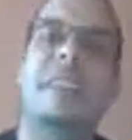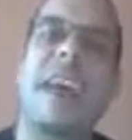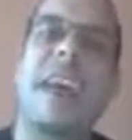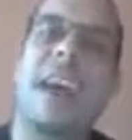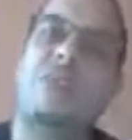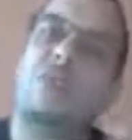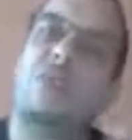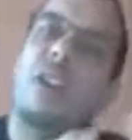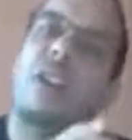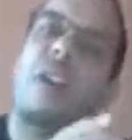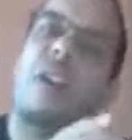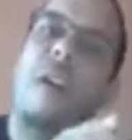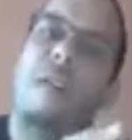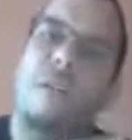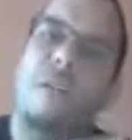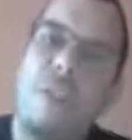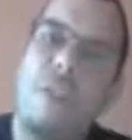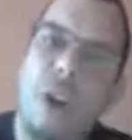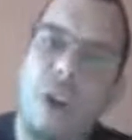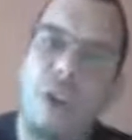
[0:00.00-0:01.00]
what is the
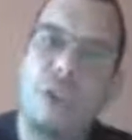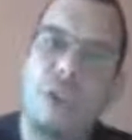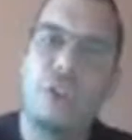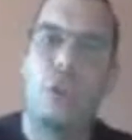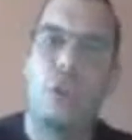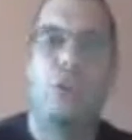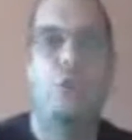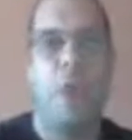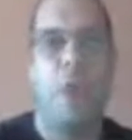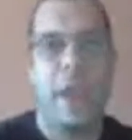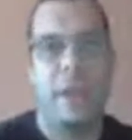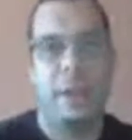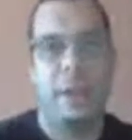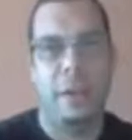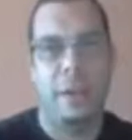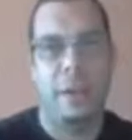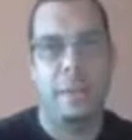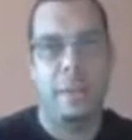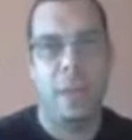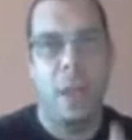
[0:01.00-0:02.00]
actual
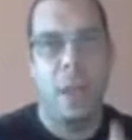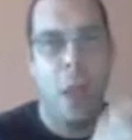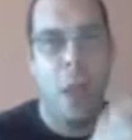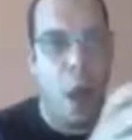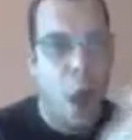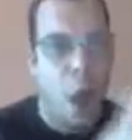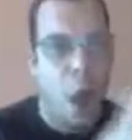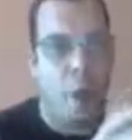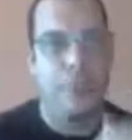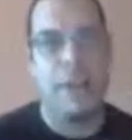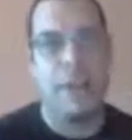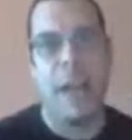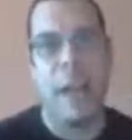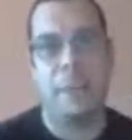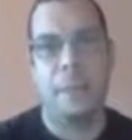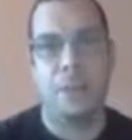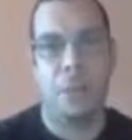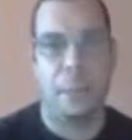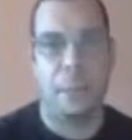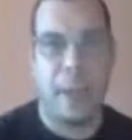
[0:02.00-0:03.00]
conversion rate
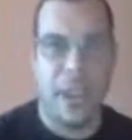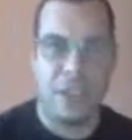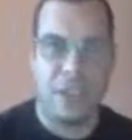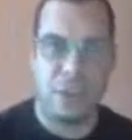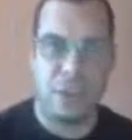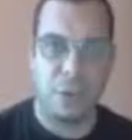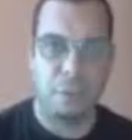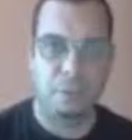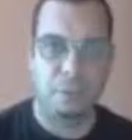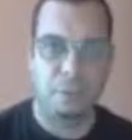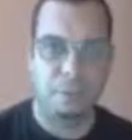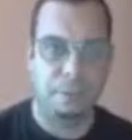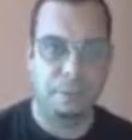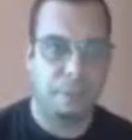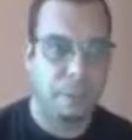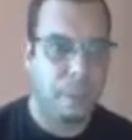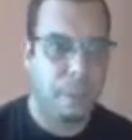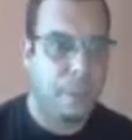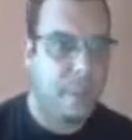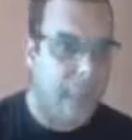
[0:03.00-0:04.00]
of a capture page.